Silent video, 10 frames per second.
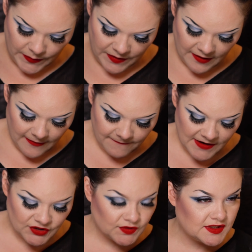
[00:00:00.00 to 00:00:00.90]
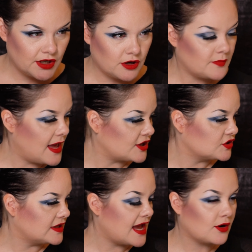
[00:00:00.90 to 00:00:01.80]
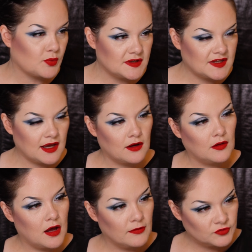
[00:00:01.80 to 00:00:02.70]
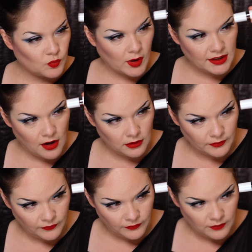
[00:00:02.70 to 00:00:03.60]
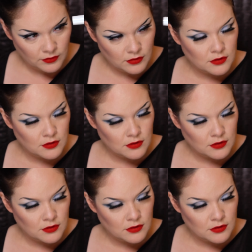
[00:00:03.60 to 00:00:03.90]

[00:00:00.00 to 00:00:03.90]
The facial serum actually had a retail of $20.